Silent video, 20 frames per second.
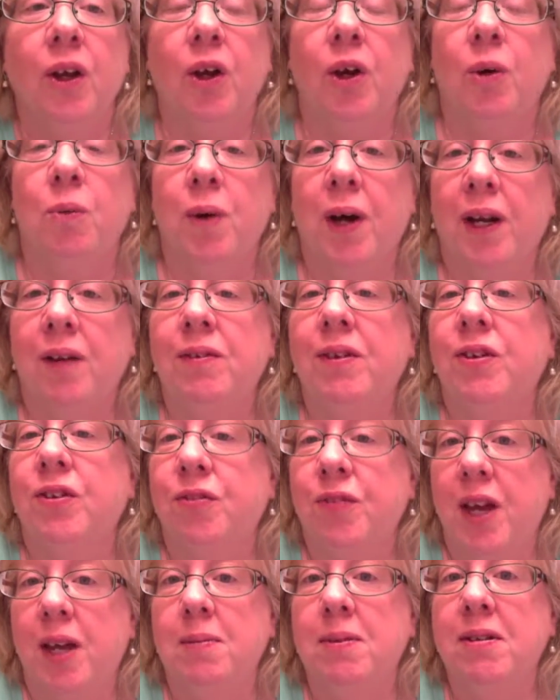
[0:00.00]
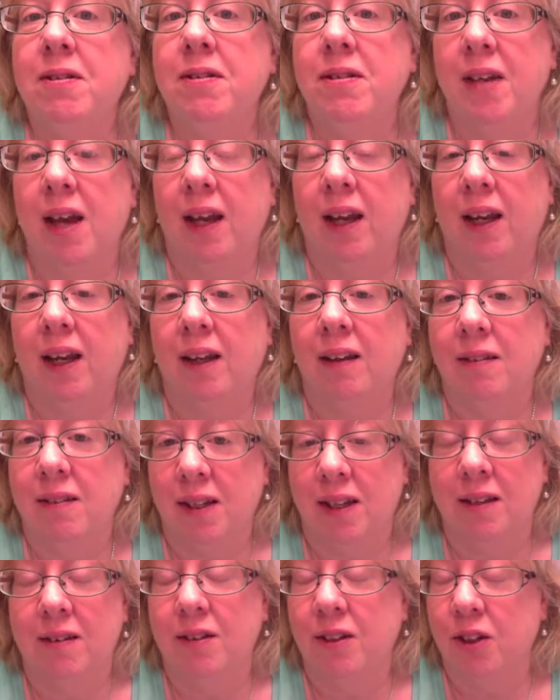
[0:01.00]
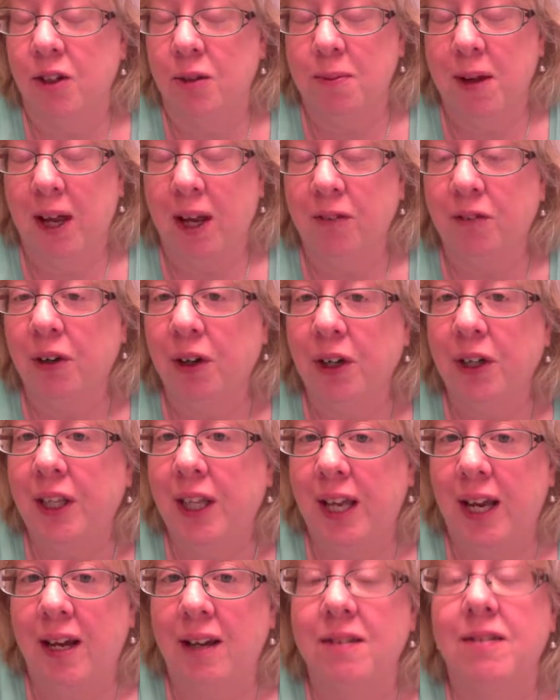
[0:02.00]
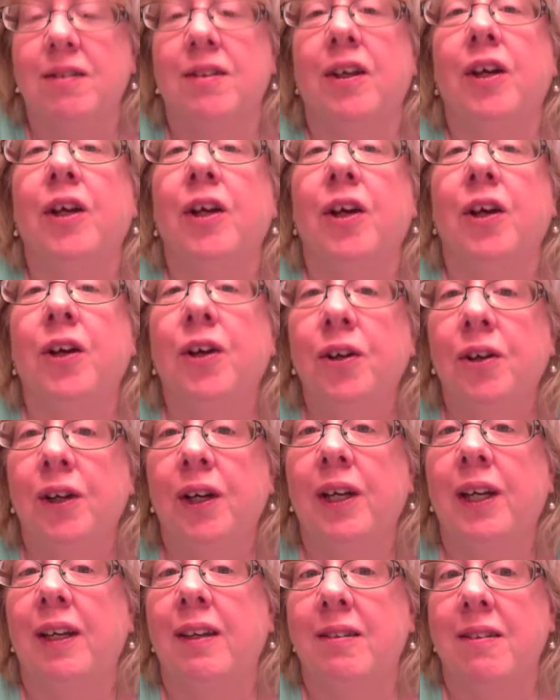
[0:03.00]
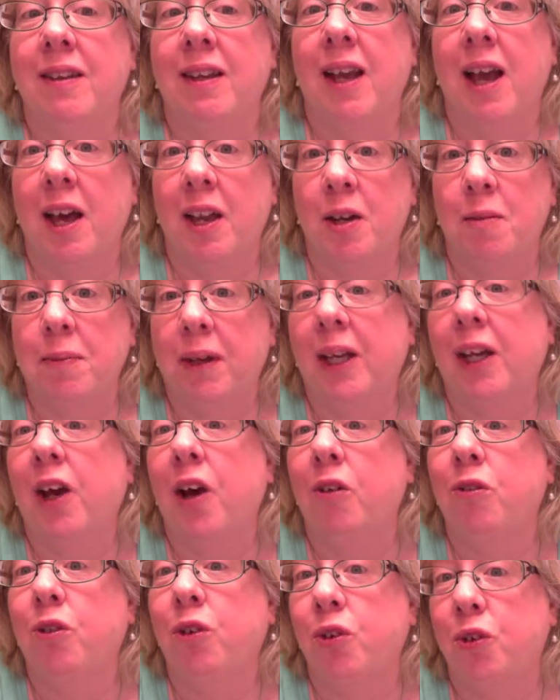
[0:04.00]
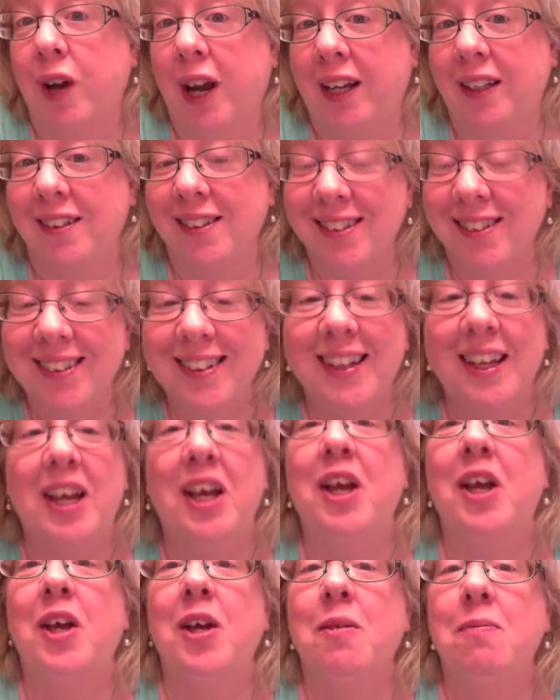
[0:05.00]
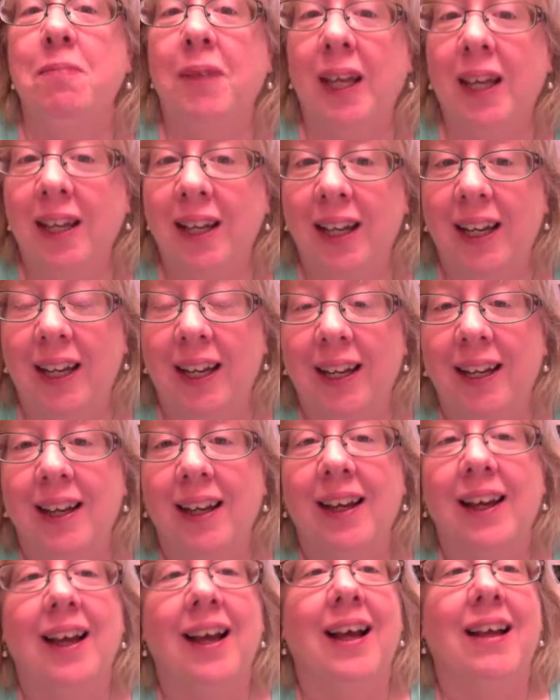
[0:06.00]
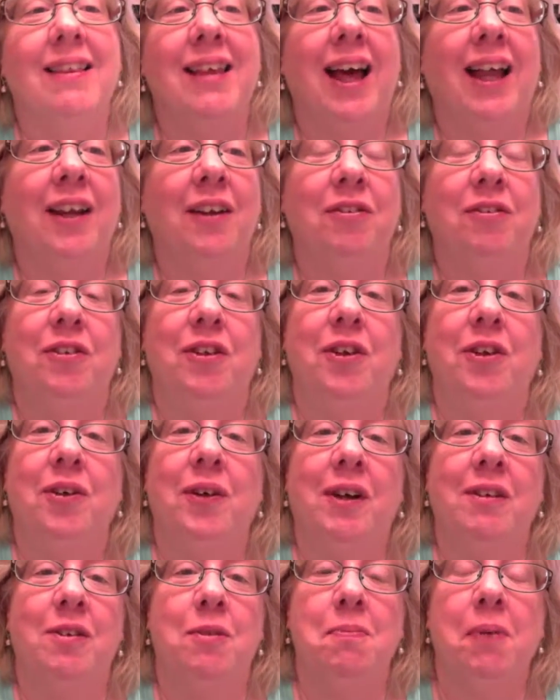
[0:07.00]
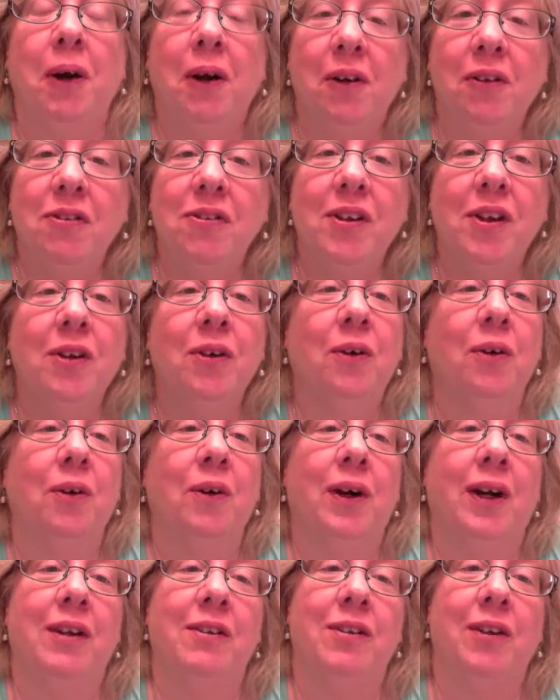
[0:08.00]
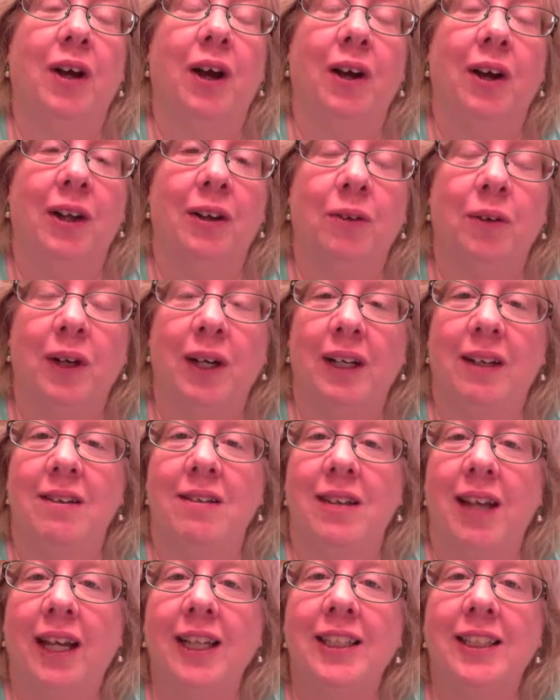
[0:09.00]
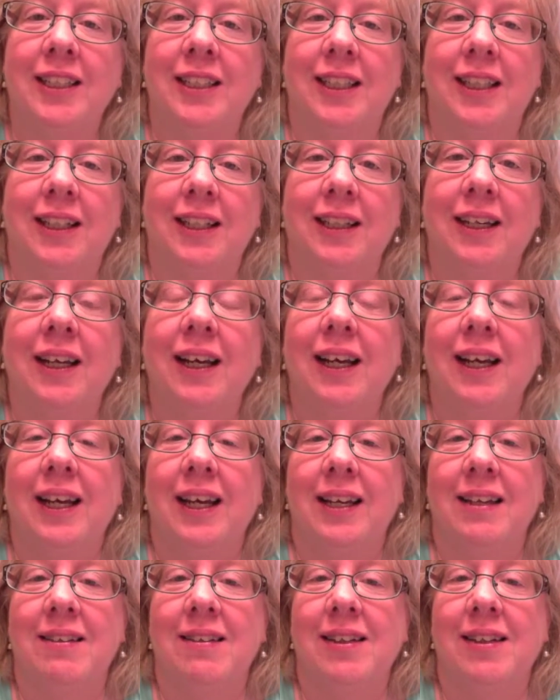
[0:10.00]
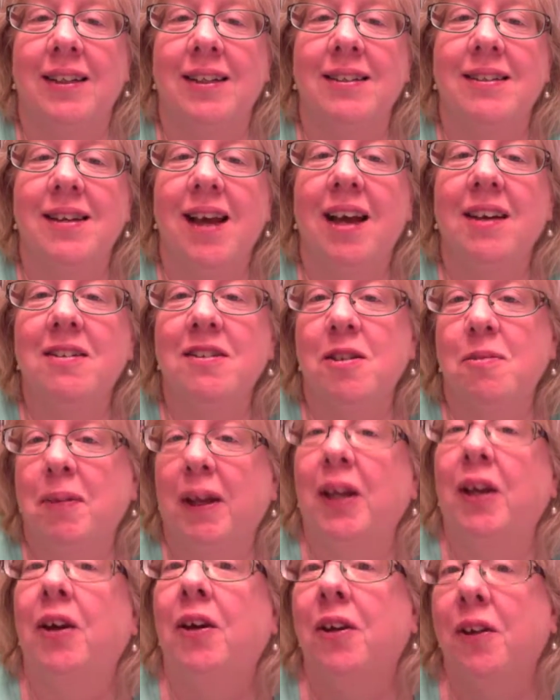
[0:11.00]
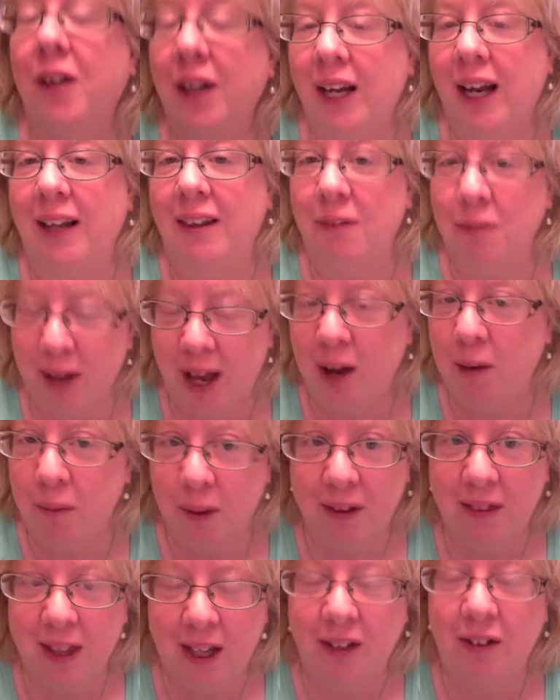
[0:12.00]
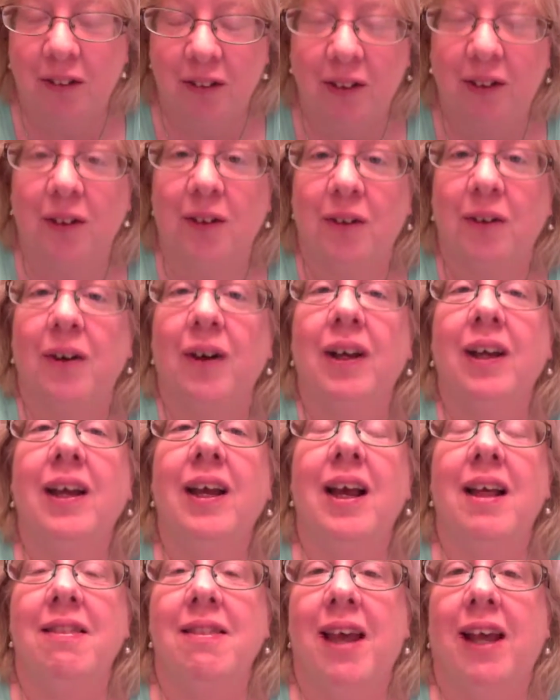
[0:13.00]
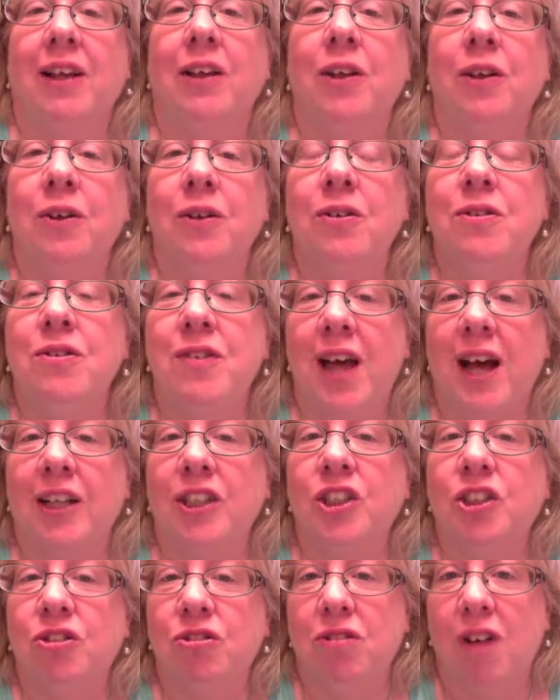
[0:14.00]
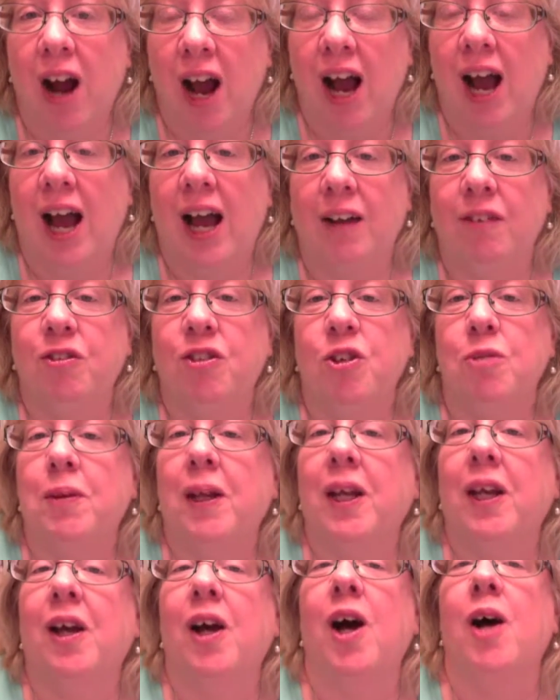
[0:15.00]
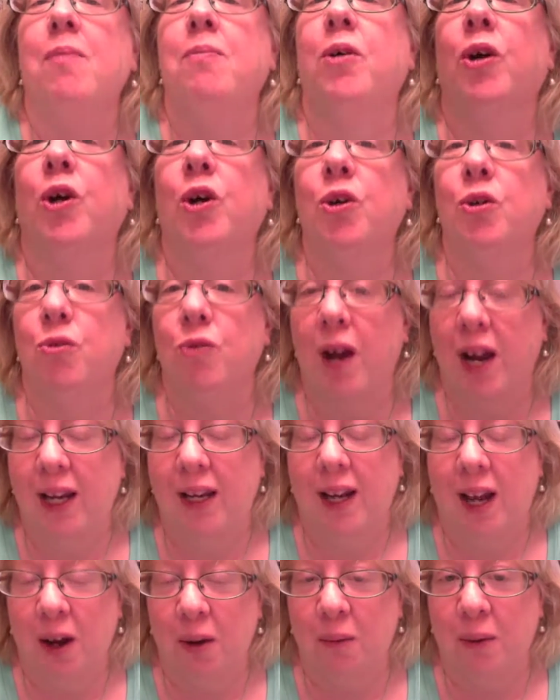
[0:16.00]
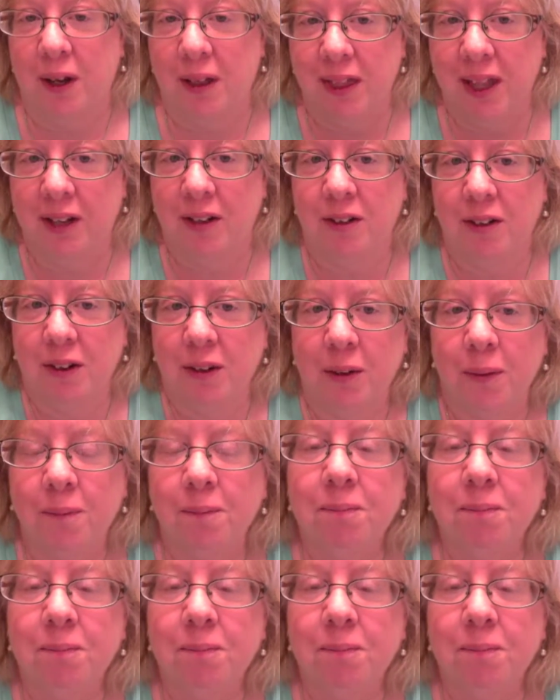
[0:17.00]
One of his famous sayings is, and you may have heard this, good is the enemy of great, meaning that if you as a person or as an organization is content to be good at what they do, they lose that drive to become great at what they do.